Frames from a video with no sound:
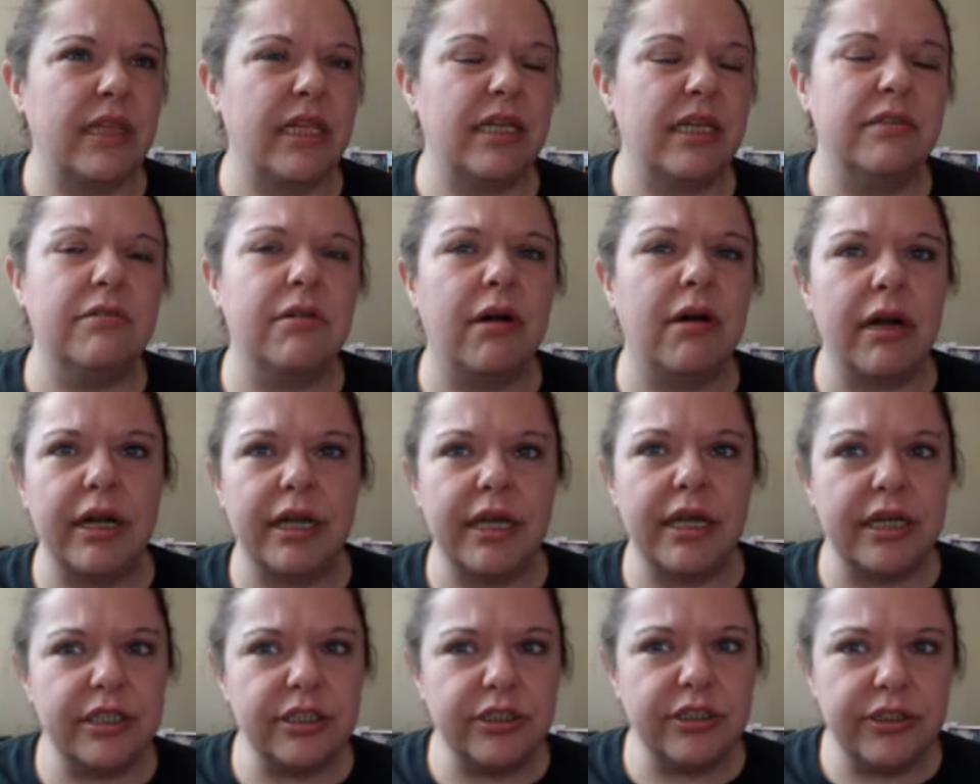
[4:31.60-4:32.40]
lot of
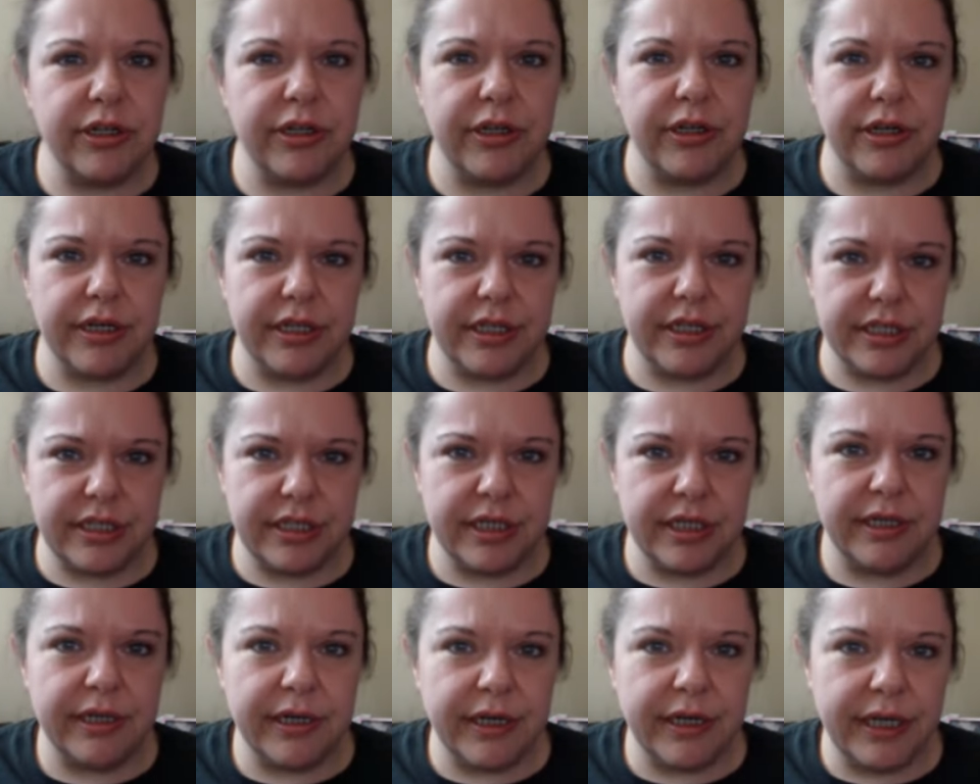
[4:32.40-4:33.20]
country artists
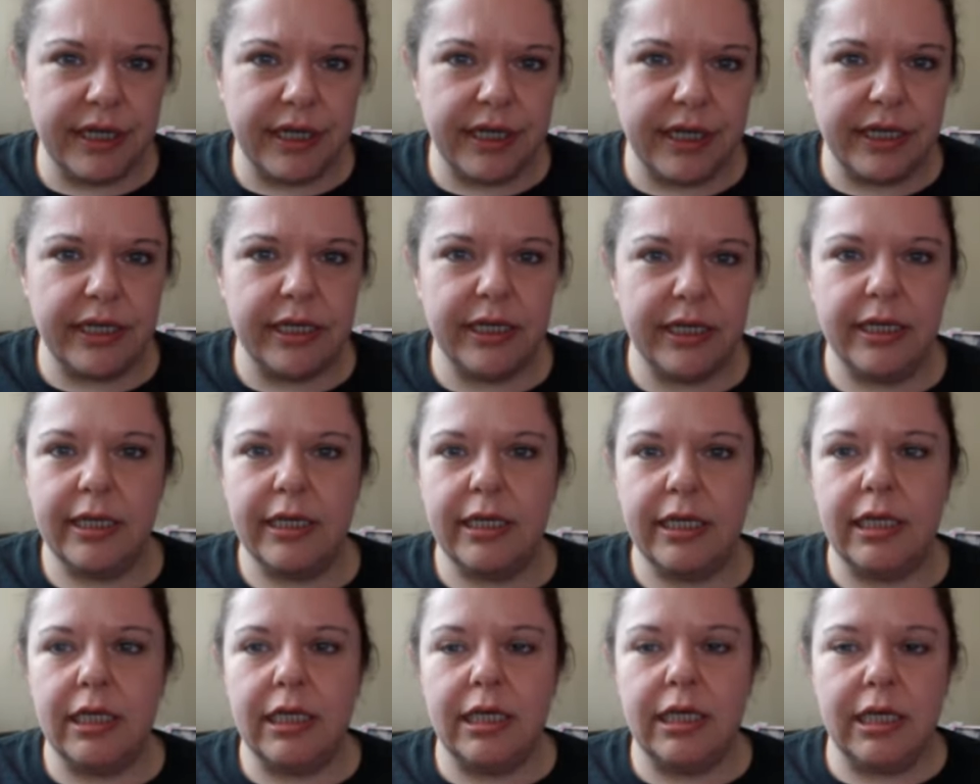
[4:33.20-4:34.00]
I like.
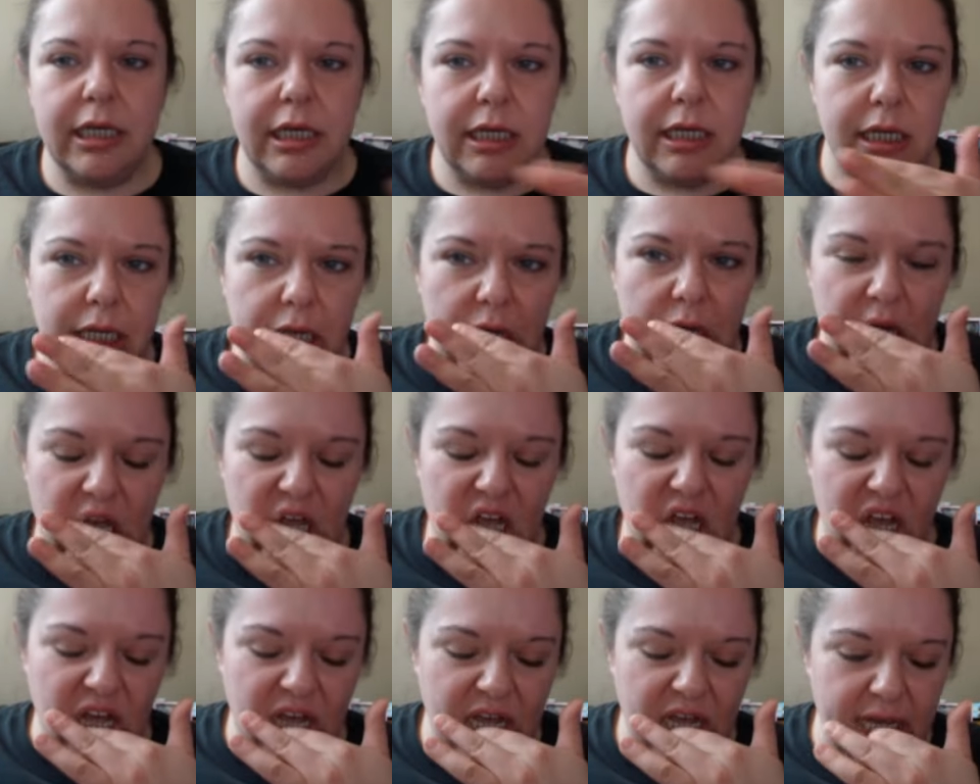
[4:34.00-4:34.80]

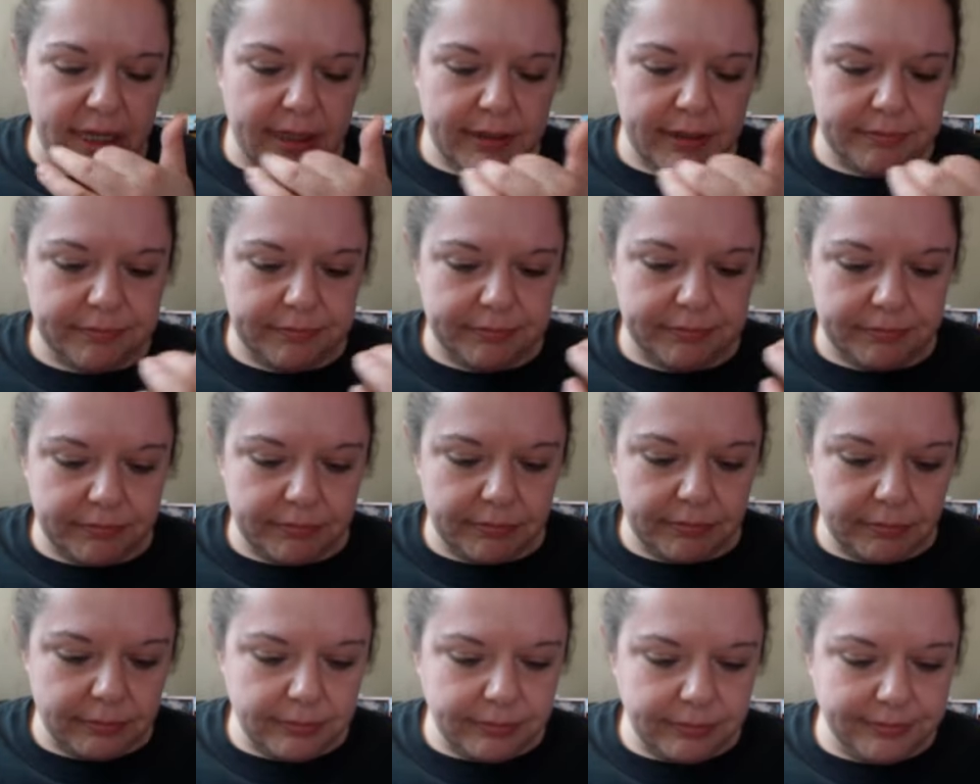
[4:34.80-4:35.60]

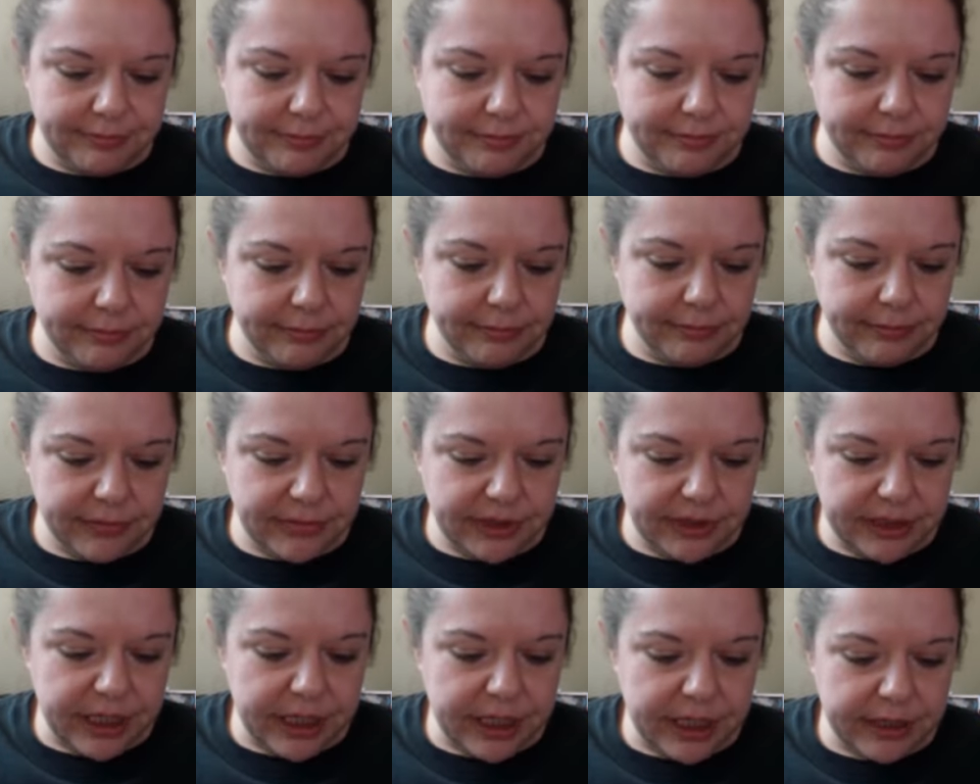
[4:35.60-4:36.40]

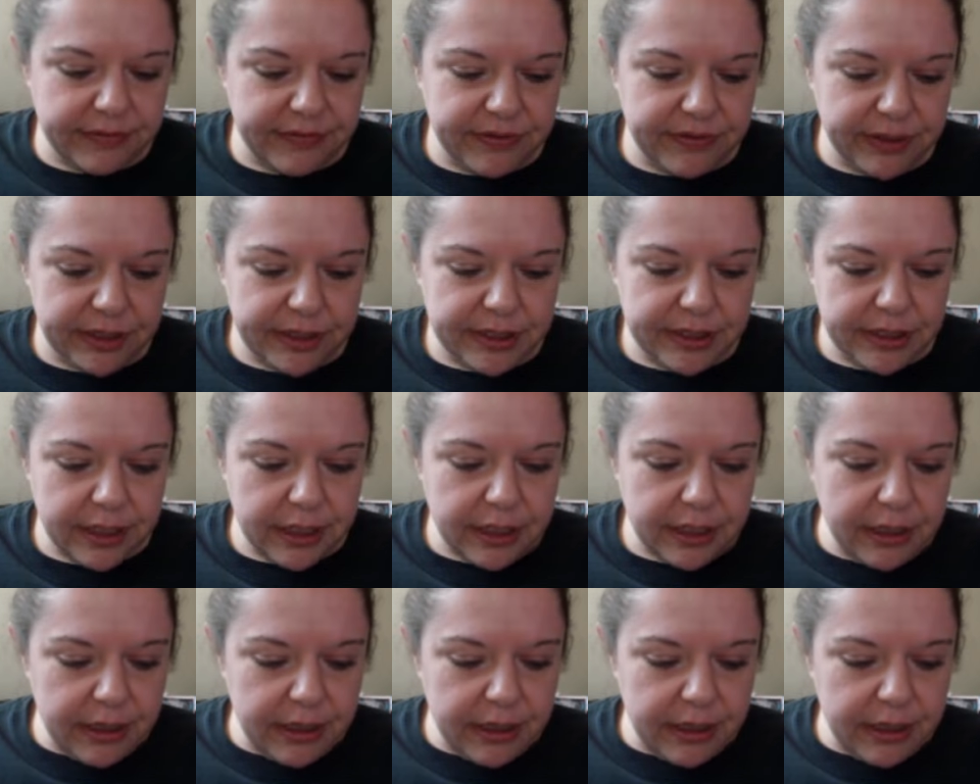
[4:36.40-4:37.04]
Yeah, it varies.